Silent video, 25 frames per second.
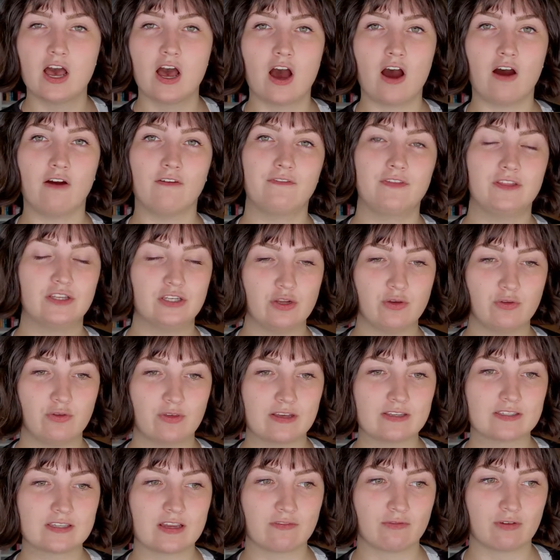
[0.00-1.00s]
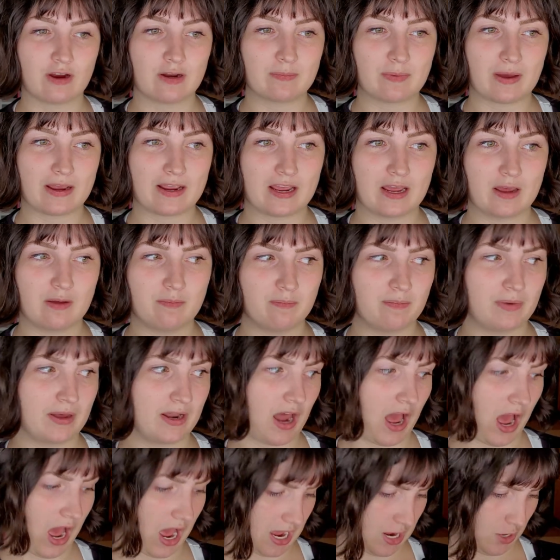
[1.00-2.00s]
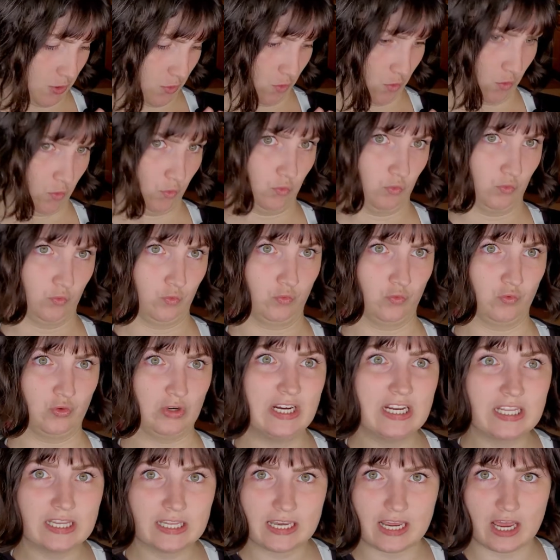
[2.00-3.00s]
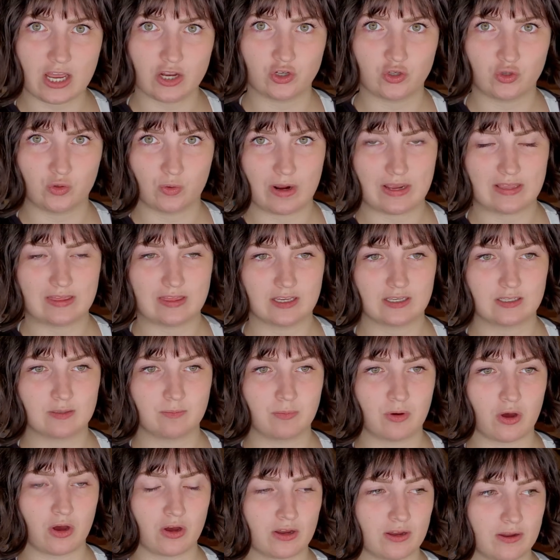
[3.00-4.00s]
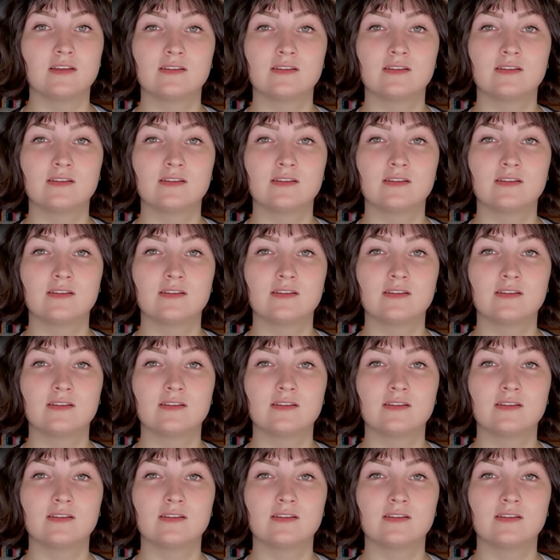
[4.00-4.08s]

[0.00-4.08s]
of the 2 things I've read by him, but I really enjoyed this book.